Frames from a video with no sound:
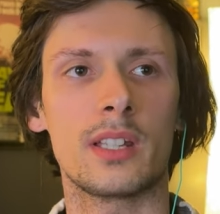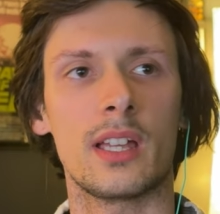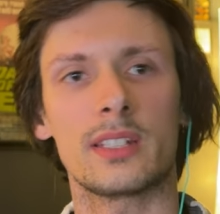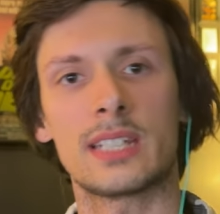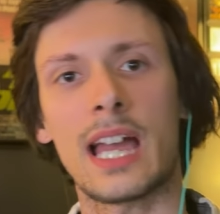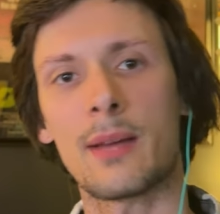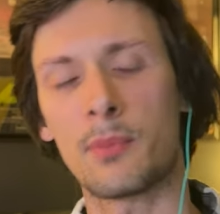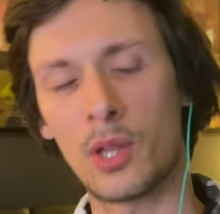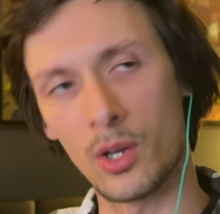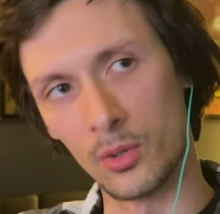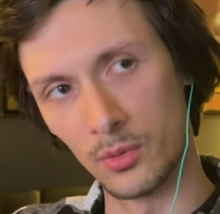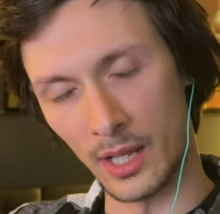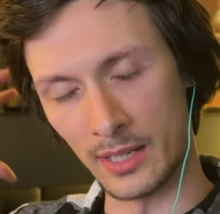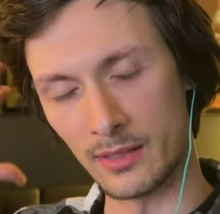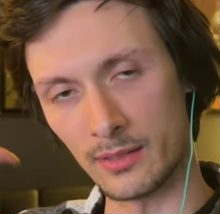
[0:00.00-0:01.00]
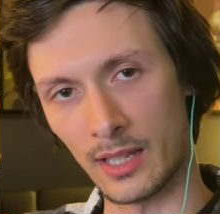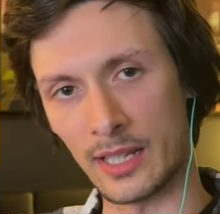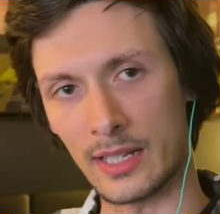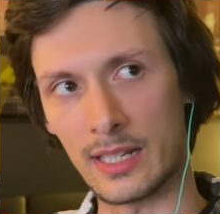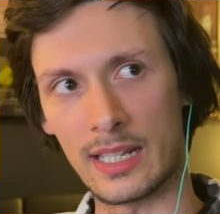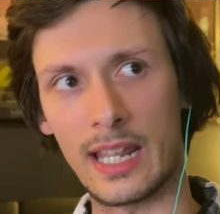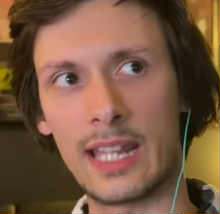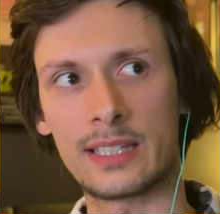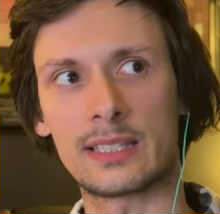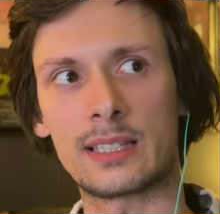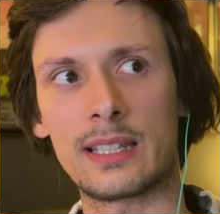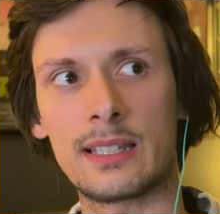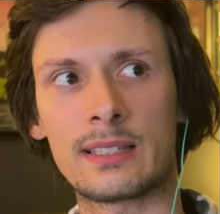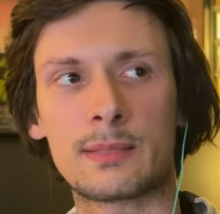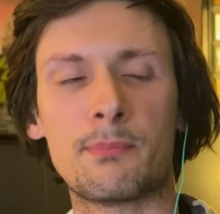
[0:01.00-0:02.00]
tableau, like
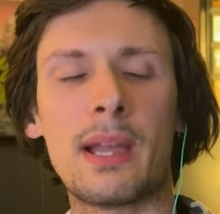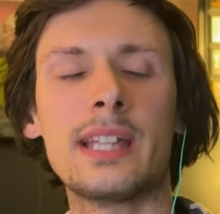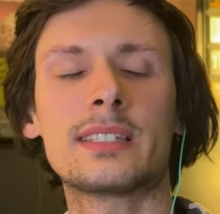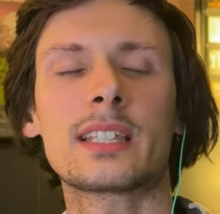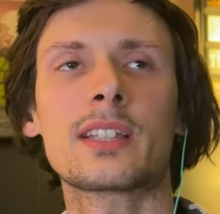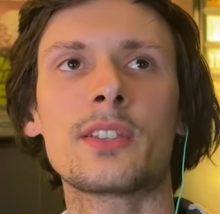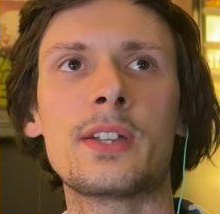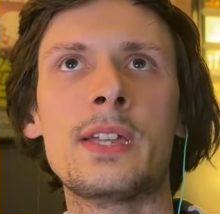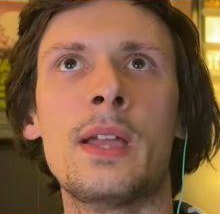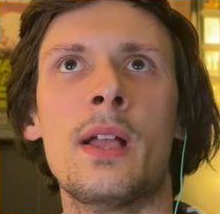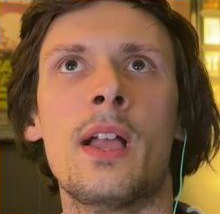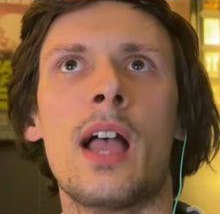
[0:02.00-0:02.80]
it's basically